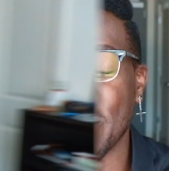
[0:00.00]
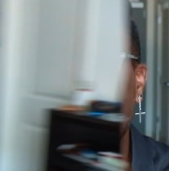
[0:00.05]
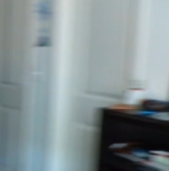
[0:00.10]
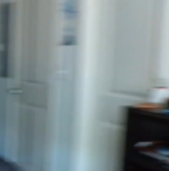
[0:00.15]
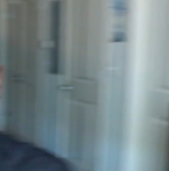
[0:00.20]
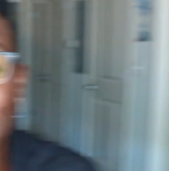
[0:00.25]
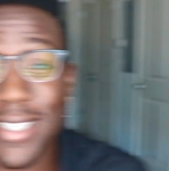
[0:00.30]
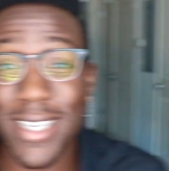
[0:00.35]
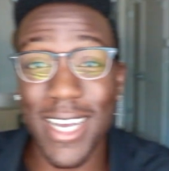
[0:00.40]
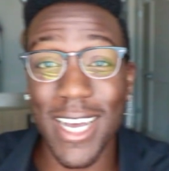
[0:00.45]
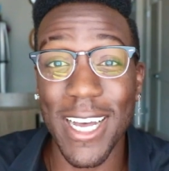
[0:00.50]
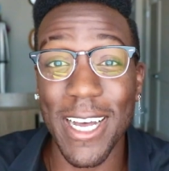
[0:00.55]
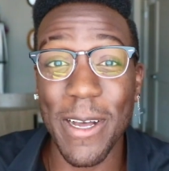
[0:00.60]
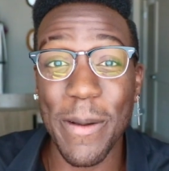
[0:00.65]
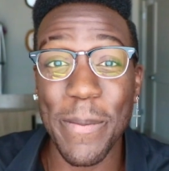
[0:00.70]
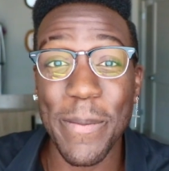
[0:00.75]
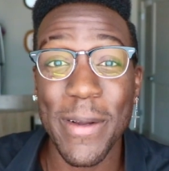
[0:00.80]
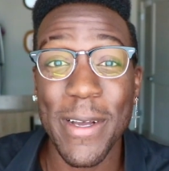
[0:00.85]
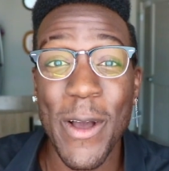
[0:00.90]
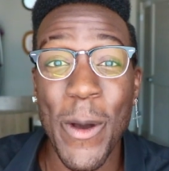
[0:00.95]
But
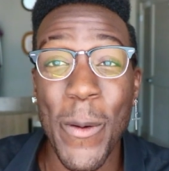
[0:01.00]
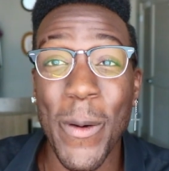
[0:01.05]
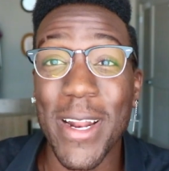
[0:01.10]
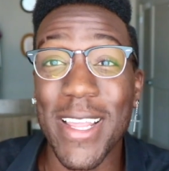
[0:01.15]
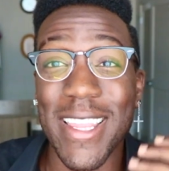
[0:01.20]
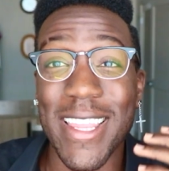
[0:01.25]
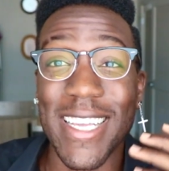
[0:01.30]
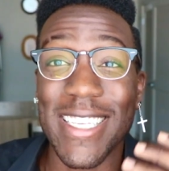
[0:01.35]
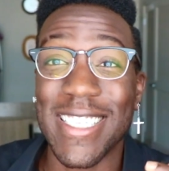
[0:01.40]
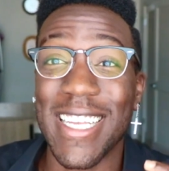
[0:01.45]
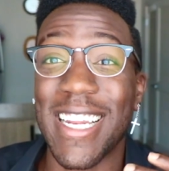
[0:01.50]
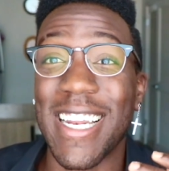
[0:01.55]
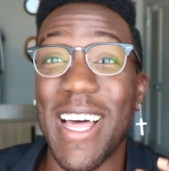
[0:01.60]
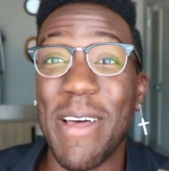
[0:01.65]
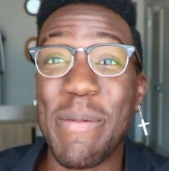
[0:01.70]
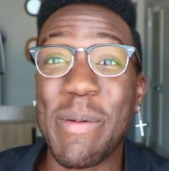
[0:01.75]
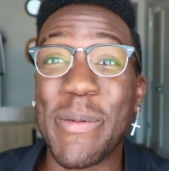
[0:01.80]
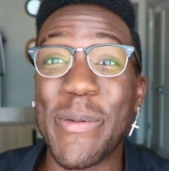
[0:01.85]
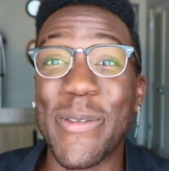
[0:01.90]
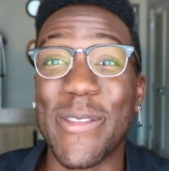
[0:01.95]
one of the things that a lot
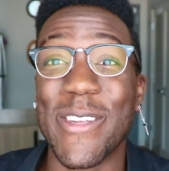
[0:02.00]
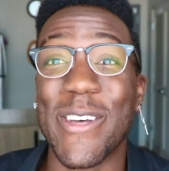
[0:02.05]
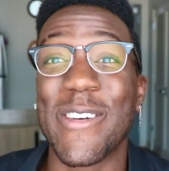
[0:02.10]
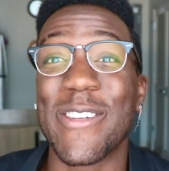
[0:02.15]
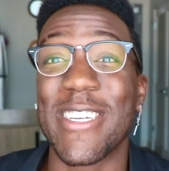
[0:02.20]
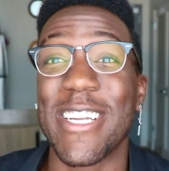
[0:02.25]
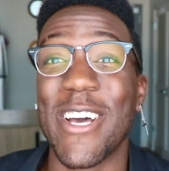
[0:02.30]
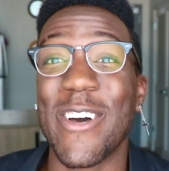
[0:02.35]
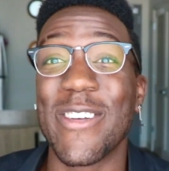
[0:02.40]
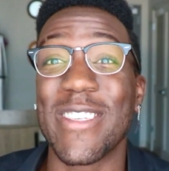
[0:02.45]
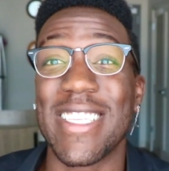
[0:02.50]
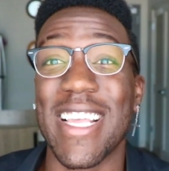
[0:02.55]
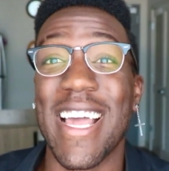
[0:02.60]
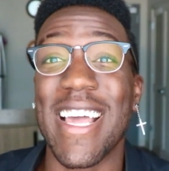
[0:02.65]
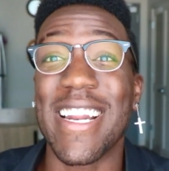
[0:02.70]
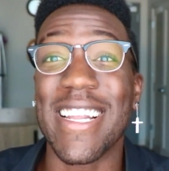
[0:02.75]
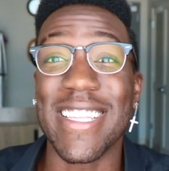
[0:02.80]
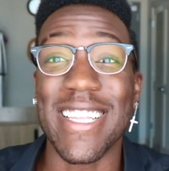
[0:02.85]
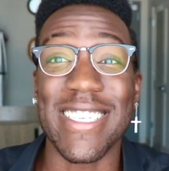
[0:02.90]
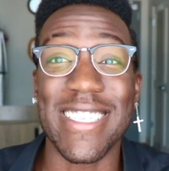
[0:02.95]
of people don't know is that
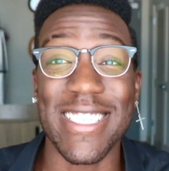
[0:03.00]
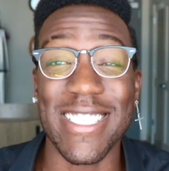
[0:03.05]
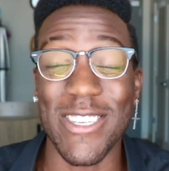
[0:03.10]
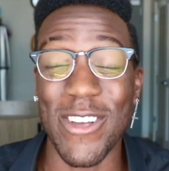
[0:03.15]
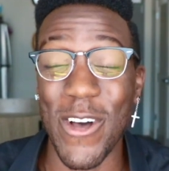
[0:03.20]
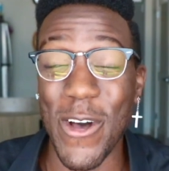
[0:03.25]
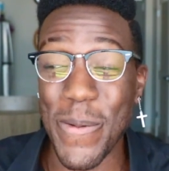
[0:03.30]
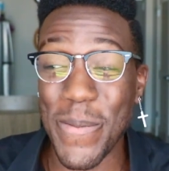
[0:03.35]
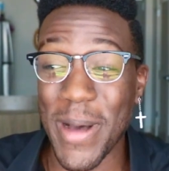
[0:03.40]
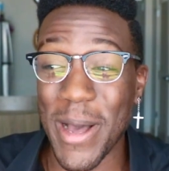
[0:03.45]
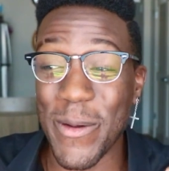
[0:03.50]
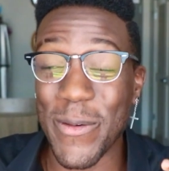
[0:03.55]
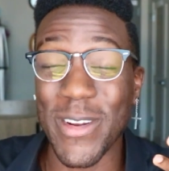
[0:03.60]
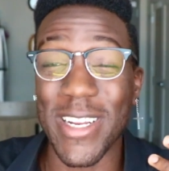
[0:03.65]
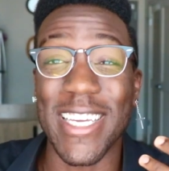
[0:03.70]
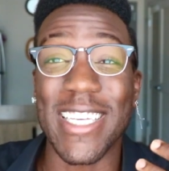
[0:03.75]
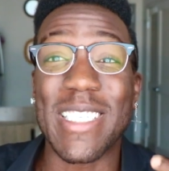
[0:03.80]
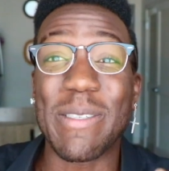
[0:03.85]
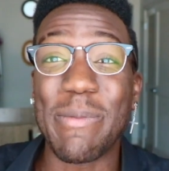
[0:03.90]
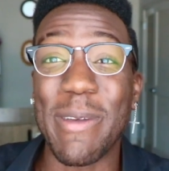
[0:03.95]
in addition to all my
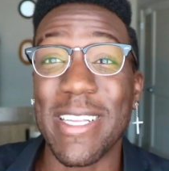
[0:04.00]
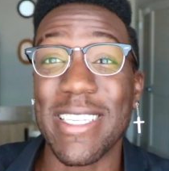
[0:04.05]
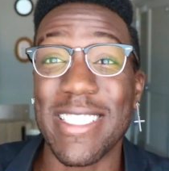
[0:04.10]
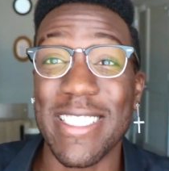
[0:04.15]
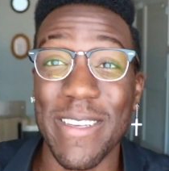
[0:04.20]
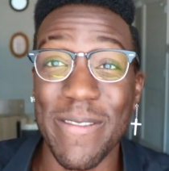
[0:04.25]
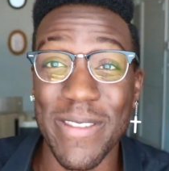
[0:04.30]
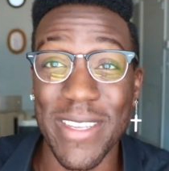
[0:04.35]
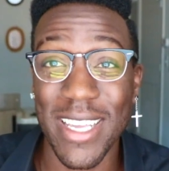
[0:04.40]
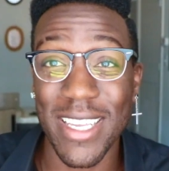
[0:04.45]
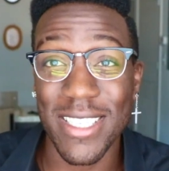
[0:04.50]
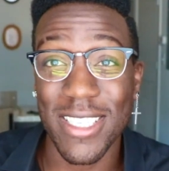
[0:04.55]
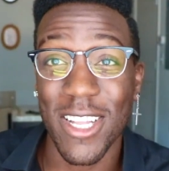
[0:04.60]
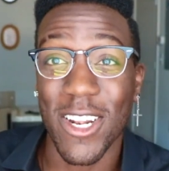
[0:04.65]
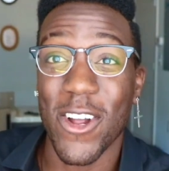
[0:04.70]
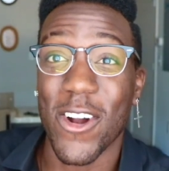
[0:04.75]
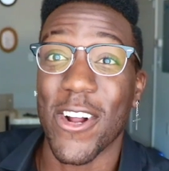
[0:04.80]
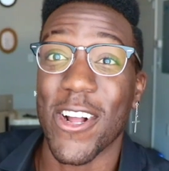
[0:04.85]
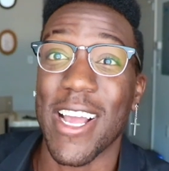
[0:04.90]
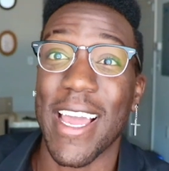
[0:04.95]
really expensive
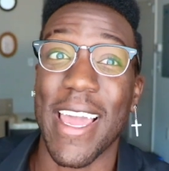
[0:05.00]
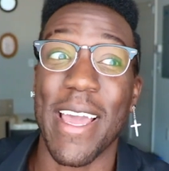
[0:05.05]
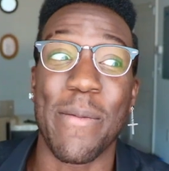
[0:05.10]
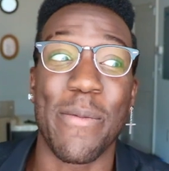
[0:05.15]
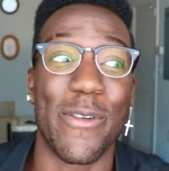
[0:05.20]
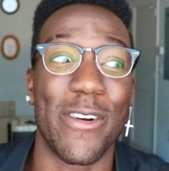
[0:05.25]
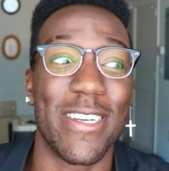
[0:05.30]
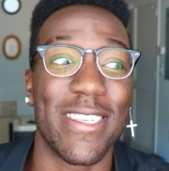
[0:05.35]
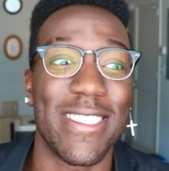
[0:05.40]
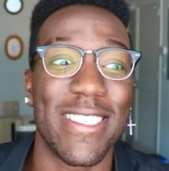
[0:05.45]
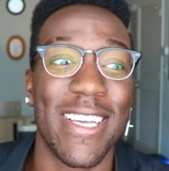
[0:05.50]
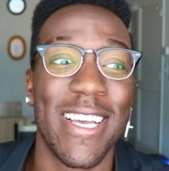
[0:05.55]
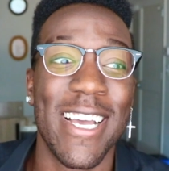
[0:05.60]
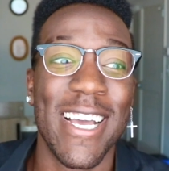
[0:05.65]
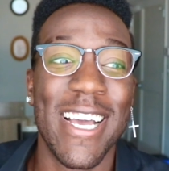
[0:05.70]
DSLR cameras,